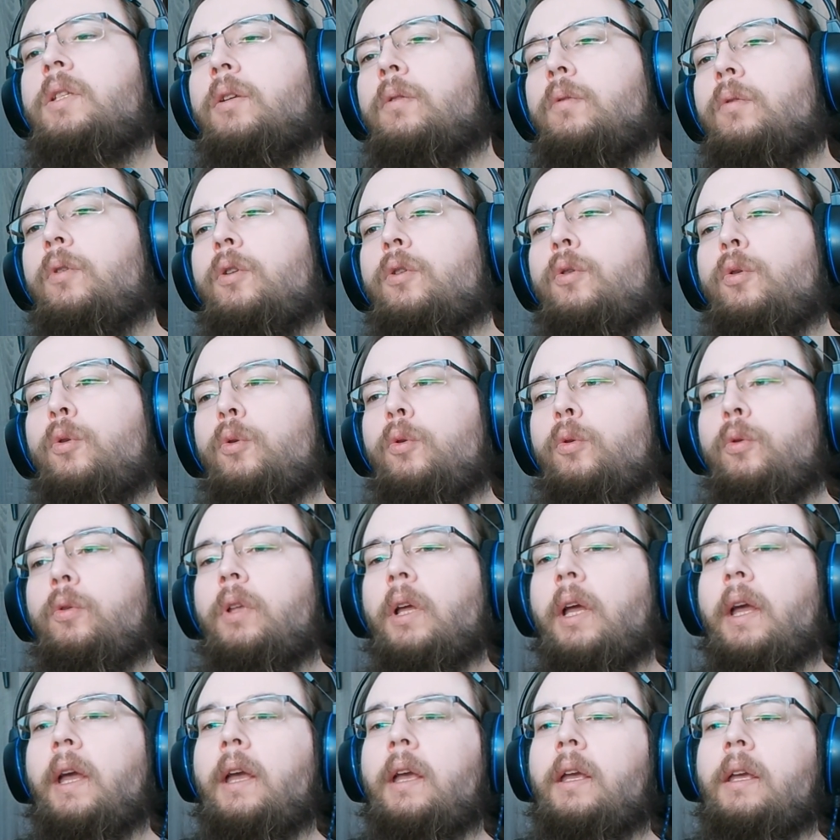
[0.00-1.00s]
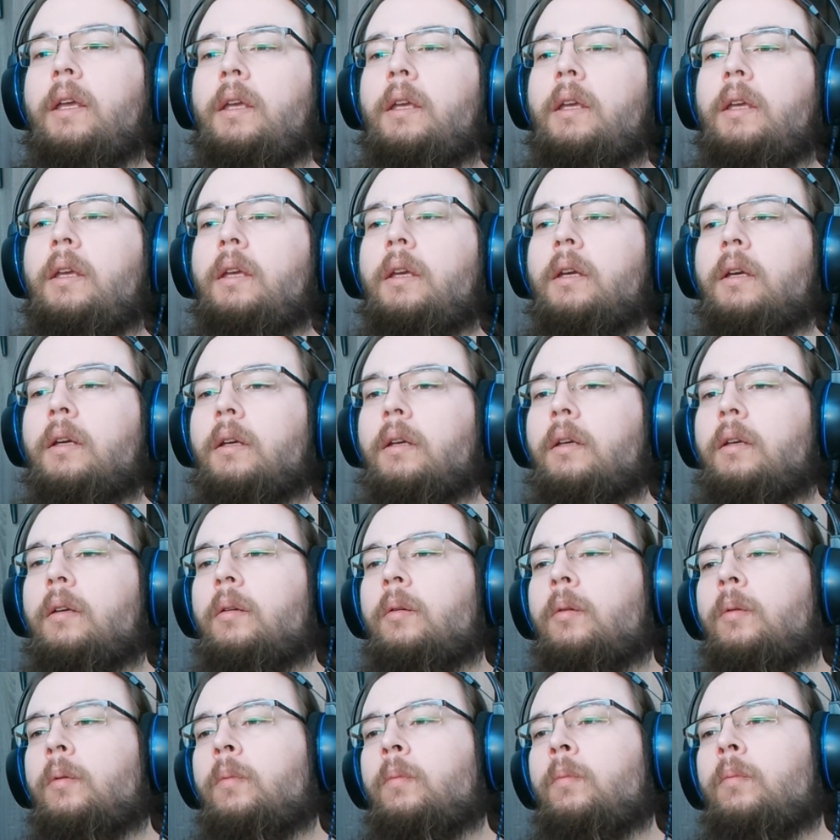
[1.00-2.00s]
So could a
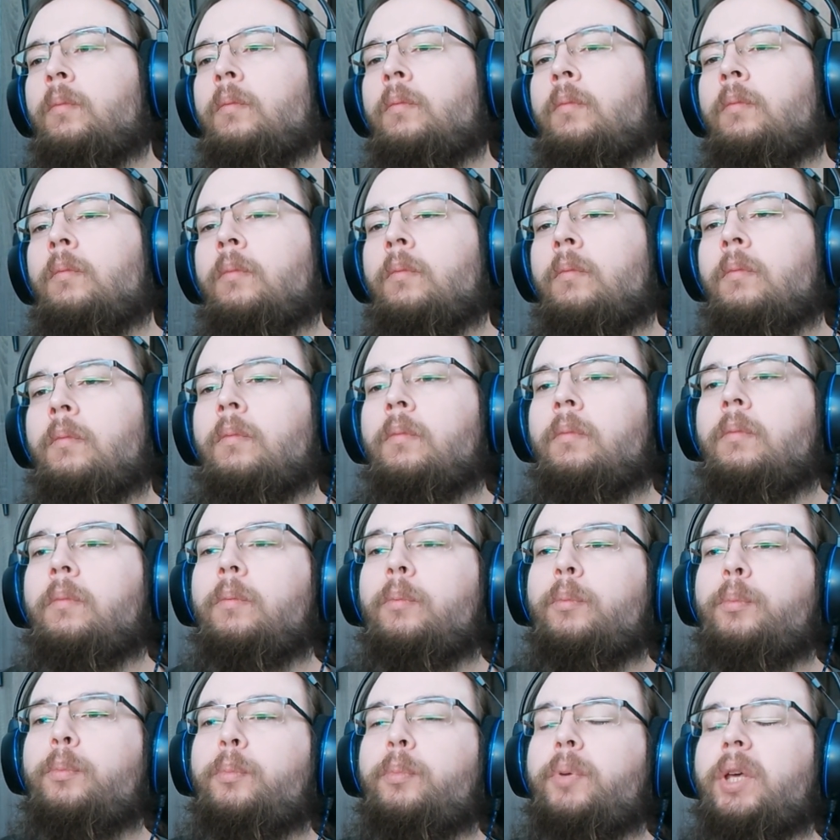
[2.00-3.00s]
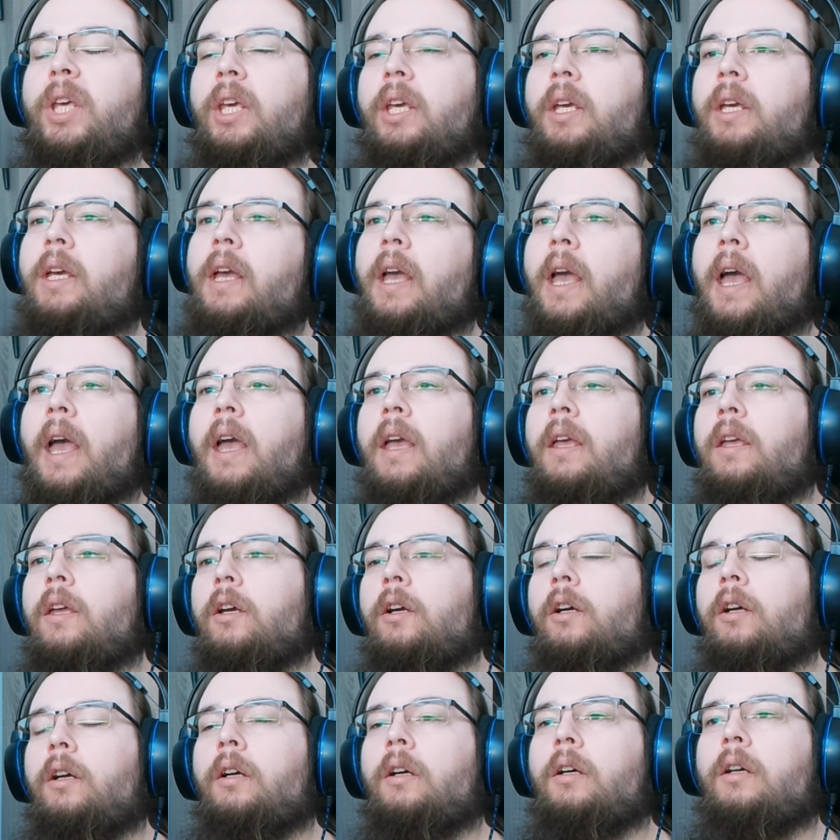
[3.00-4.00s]

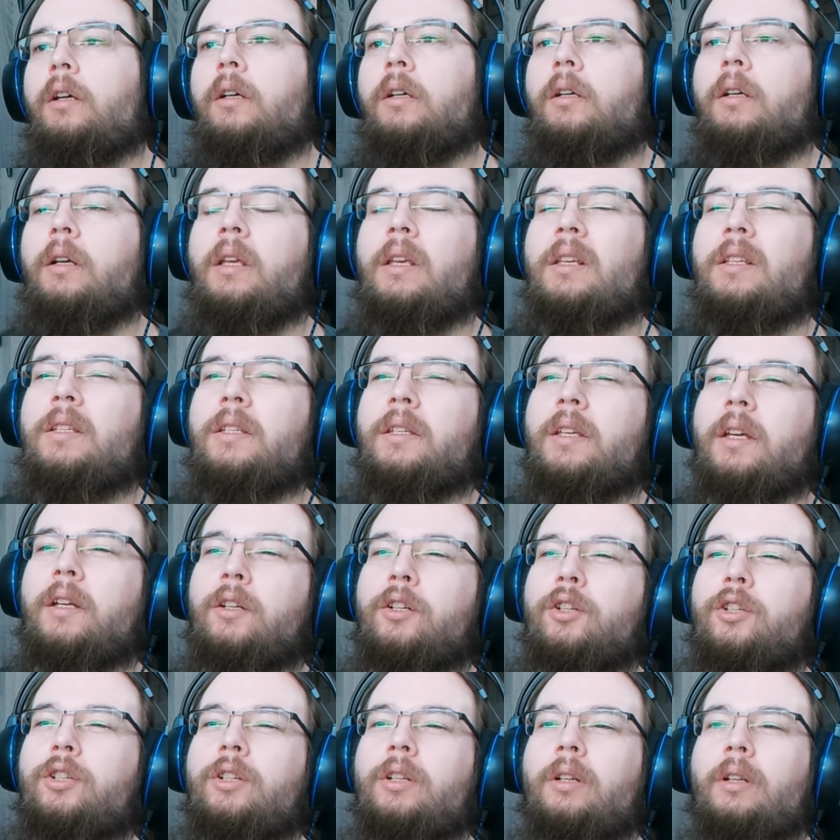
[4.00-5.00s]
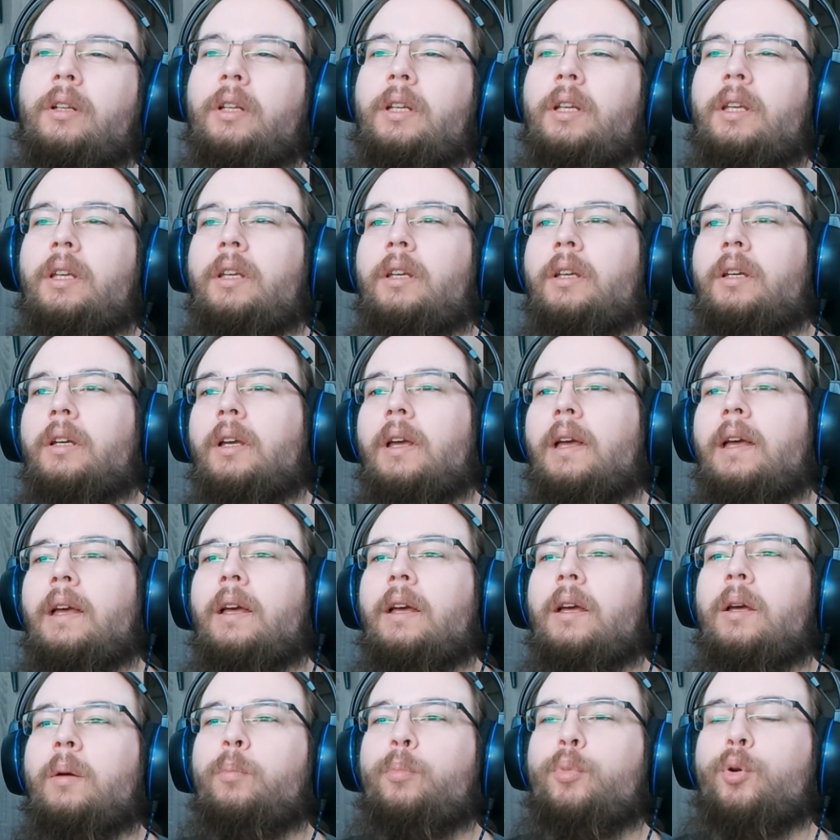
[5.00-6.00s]
PKer essentially
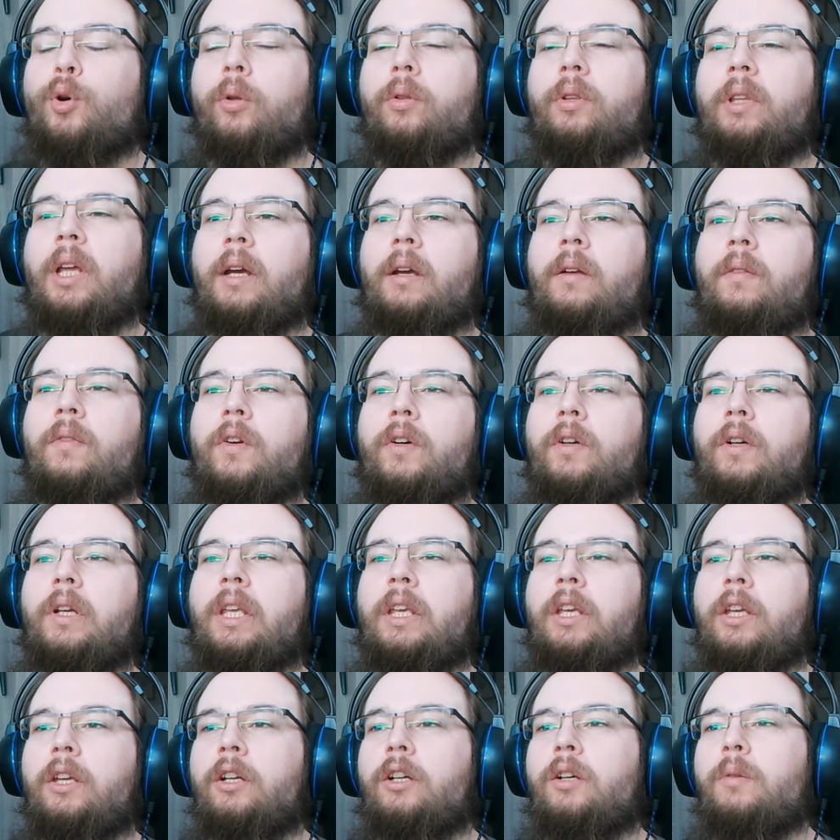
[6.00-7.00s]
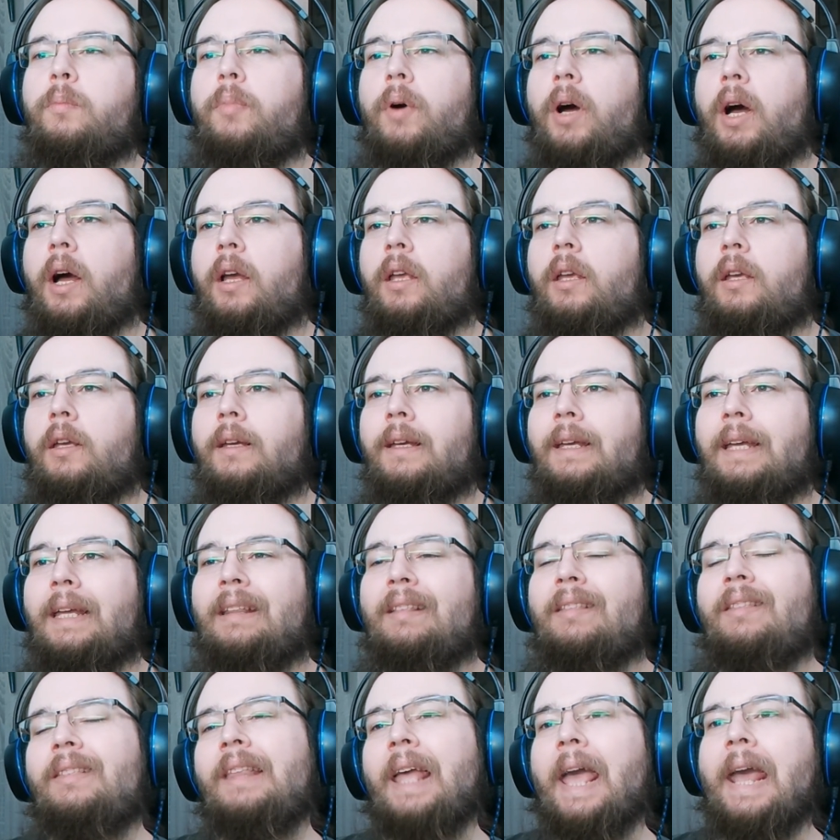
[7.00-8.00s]
protect their gear by
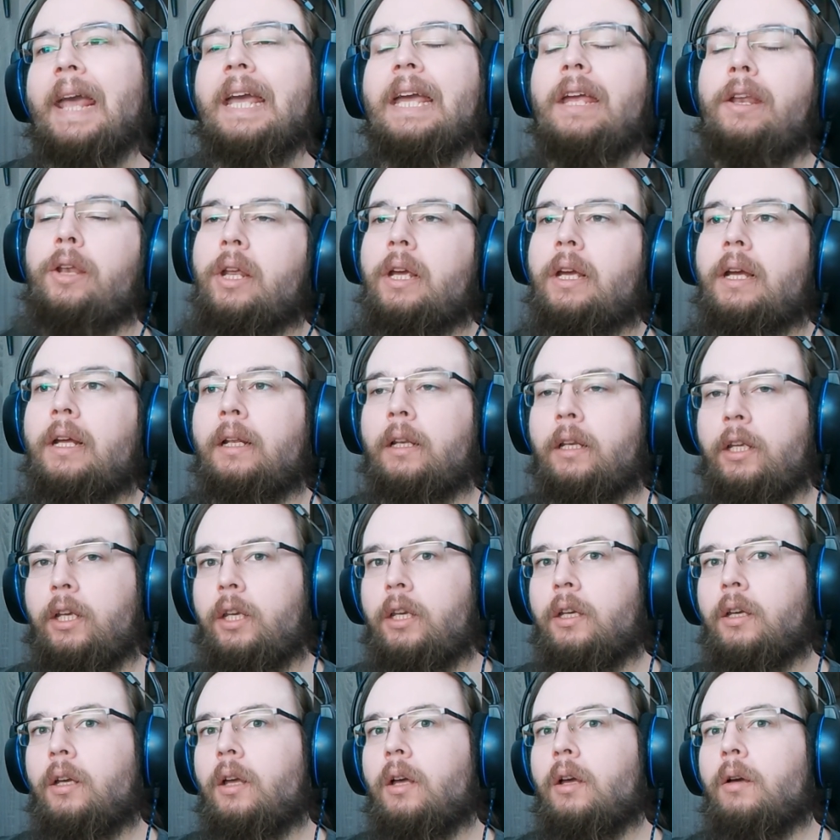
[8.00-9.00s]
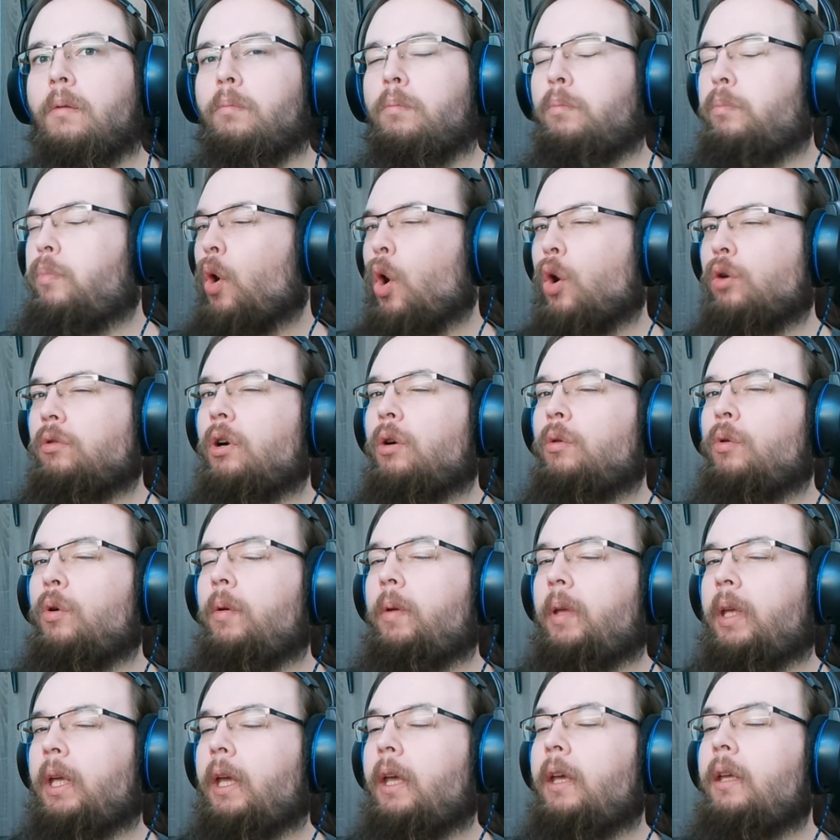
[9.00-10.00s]
technically
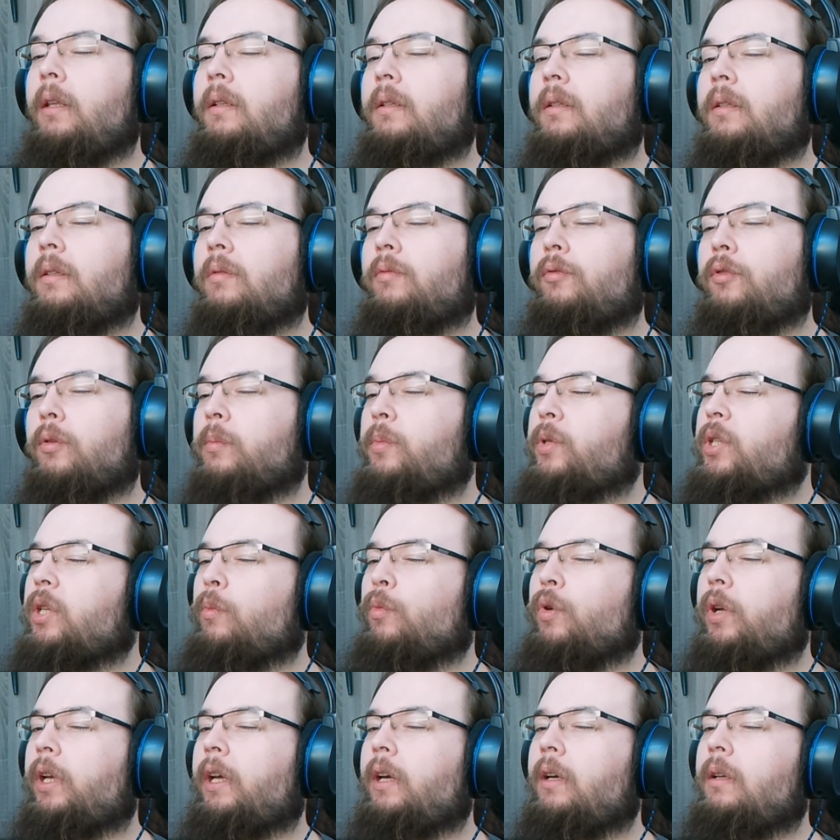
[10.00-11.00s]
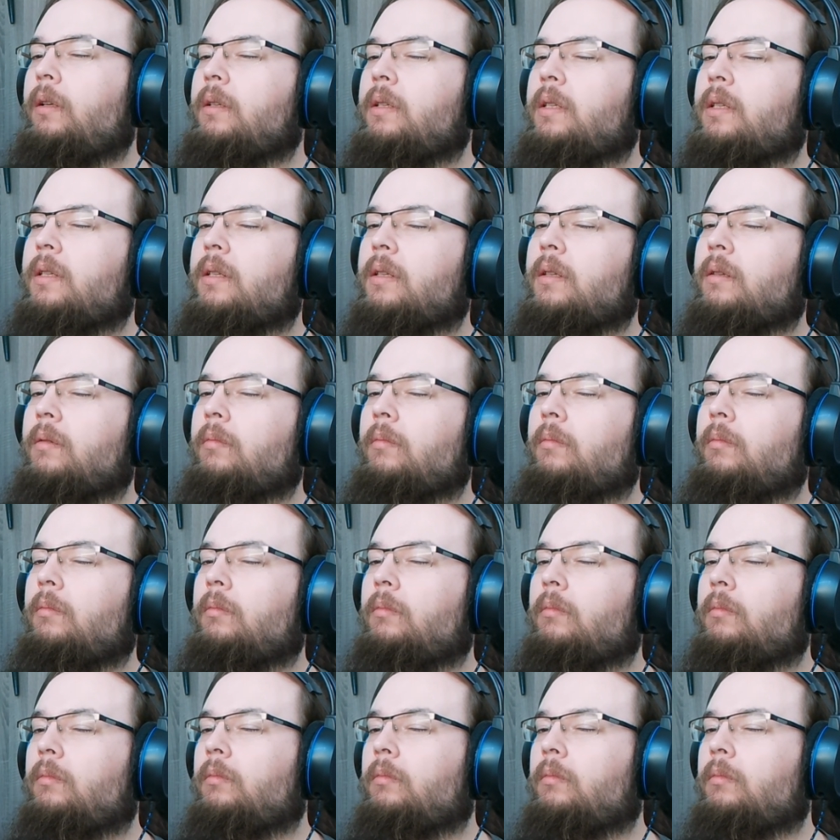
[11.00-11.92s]
borrowing it from someone else?